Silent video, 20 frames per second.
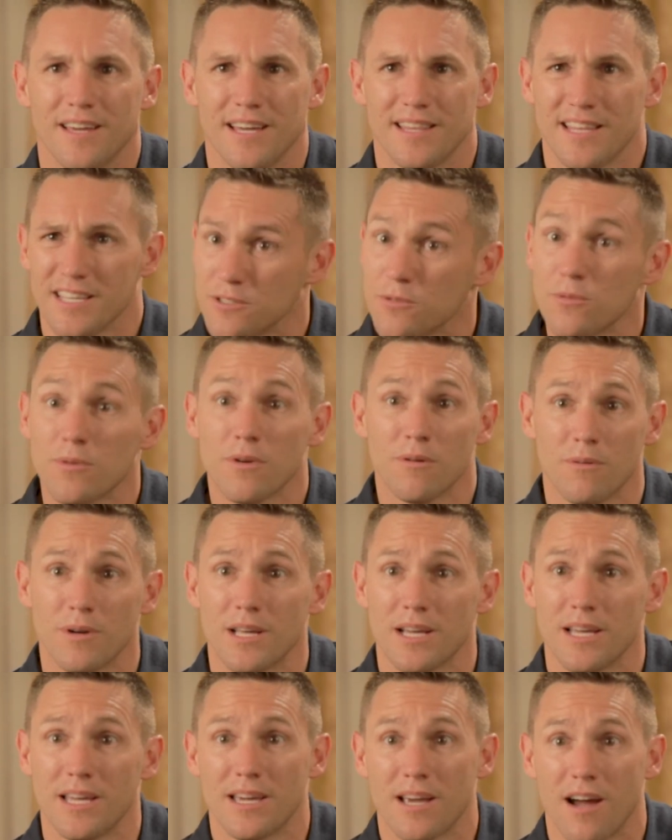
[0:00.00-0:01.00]
And that's what I
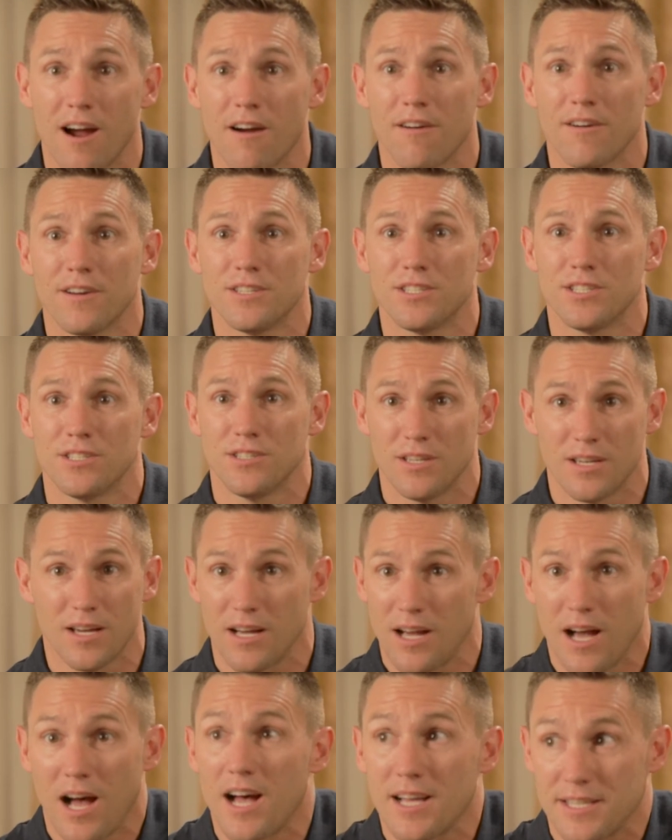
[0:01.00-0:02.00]
want to encourage
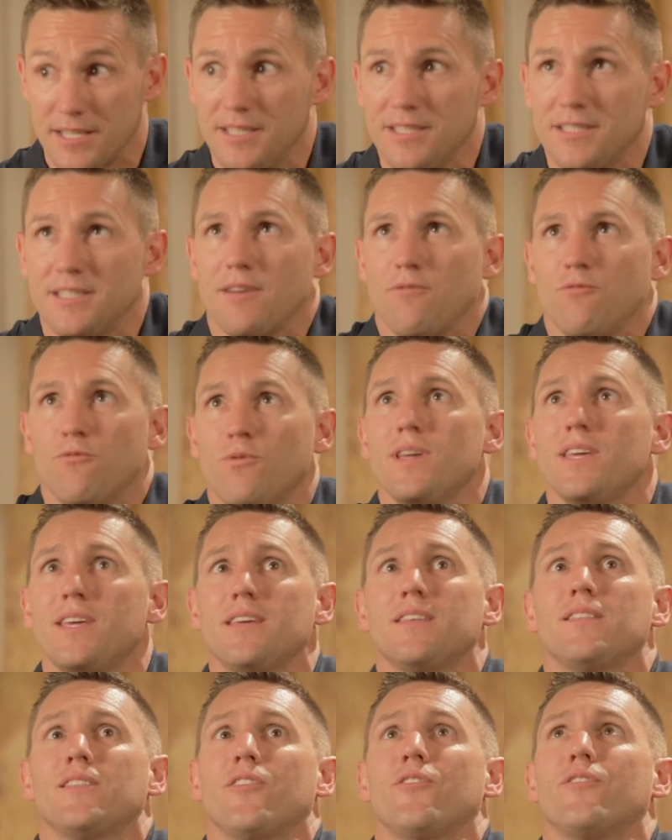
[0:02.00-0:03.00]
us, is that we
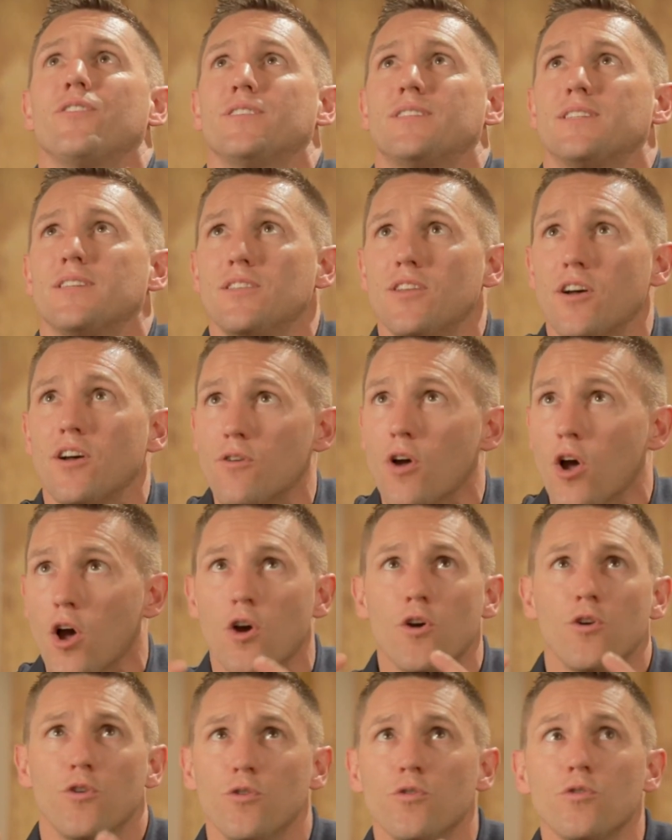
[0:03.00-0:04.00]
can learn to know
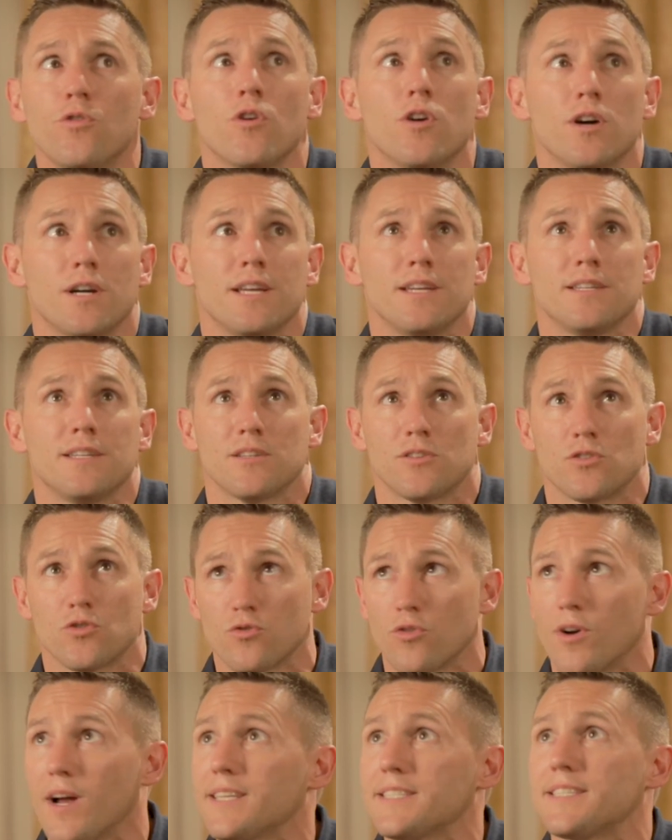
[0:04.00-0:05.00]
who God is and
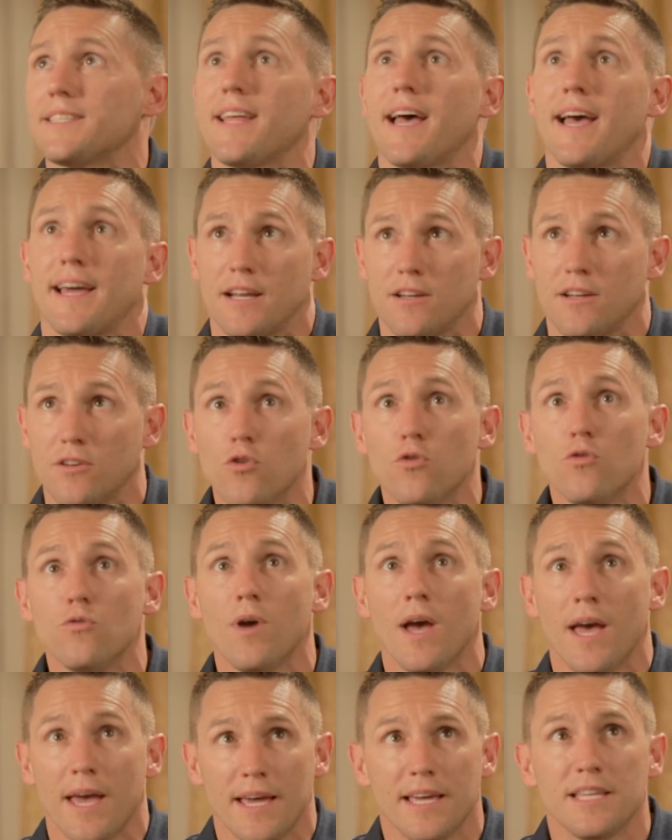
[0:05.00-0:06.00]
trust that and
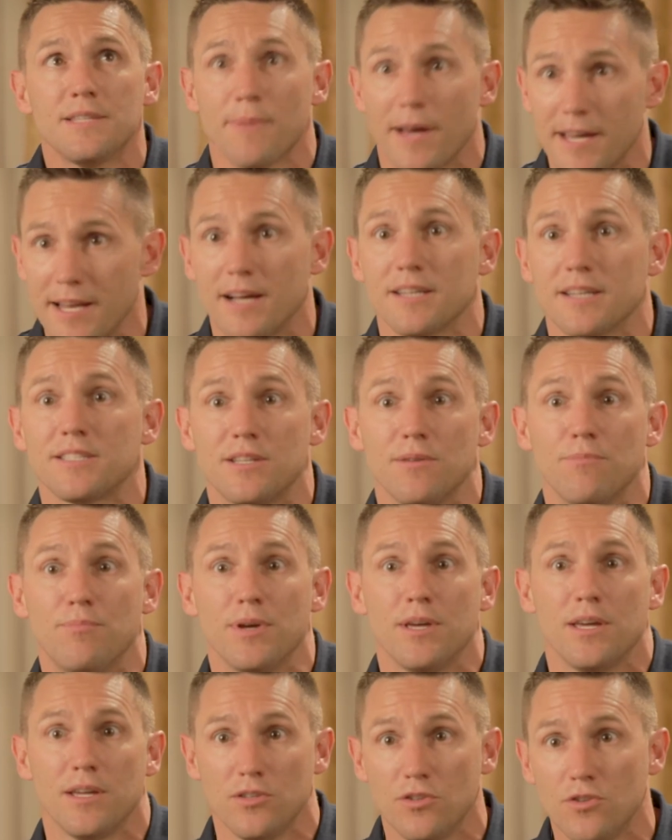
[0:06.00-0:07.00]
who he's made us to
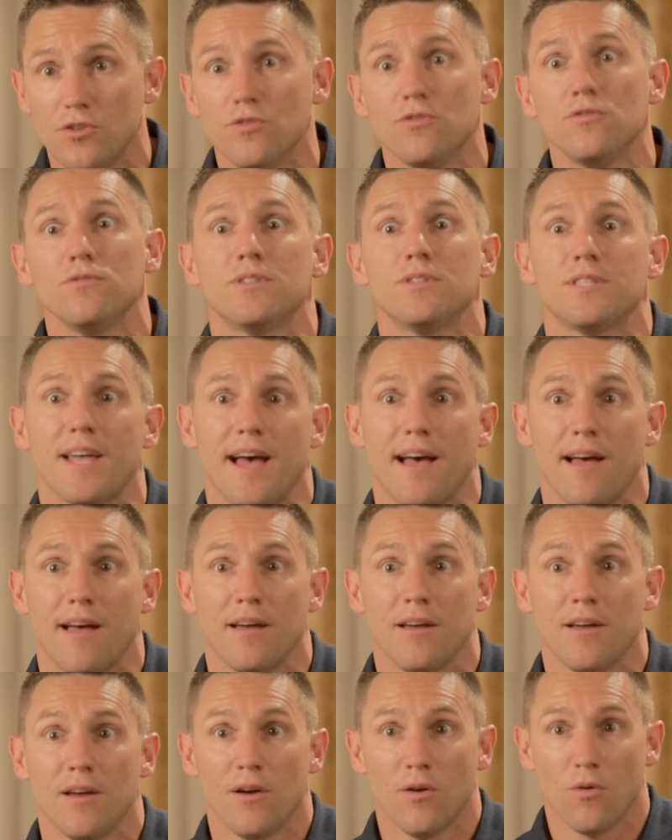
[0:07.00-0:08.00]
be, and use that